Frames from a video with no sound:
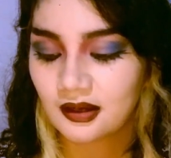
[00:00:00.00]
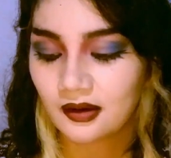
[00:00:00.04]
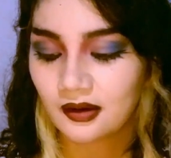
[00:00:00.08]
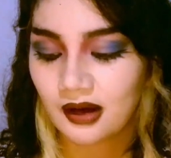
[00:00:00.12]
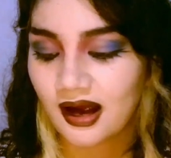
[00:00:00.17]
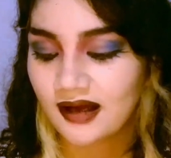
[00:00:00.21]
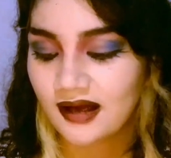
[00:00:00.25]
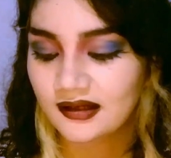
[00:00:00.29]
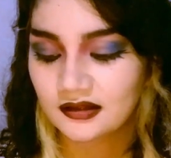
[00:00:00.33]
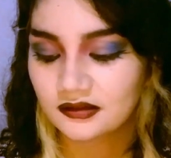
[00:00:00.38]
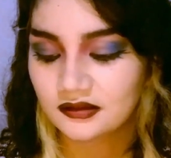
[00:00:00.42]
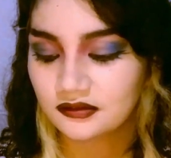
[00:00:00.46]
I
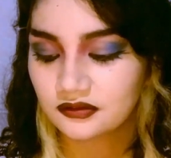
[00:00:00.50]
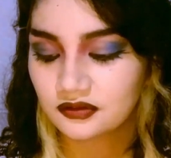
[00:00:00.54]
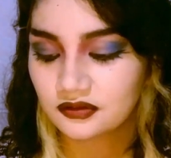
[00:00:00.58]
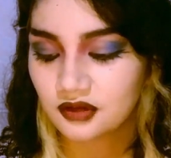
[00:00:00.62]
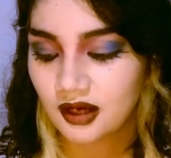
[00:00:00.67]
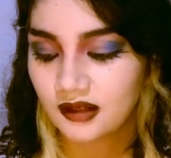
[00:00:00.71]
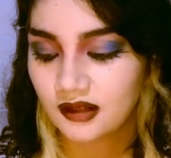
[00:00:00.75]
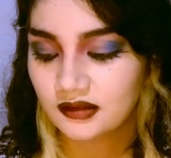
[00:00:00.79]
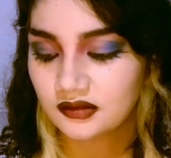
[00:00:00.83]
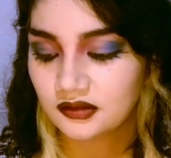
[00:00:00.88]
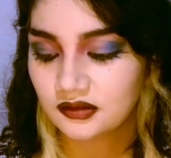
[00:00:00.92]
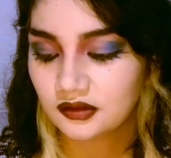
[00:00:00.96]
hadn't
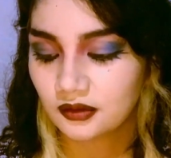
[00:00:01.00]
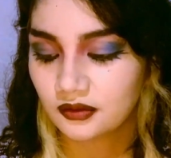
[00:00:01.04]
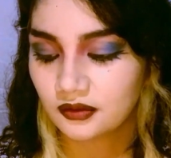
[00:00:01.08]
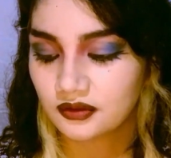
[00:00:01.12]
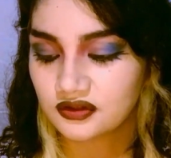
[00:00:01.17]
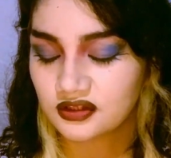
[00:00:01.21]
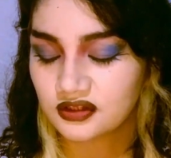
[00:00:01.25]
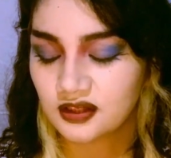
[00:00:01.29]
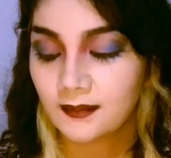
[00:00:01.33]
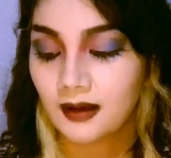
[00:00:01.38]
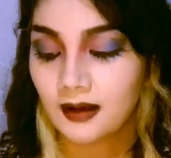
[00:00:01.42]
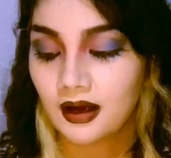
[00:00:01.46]
tried to go to sleep.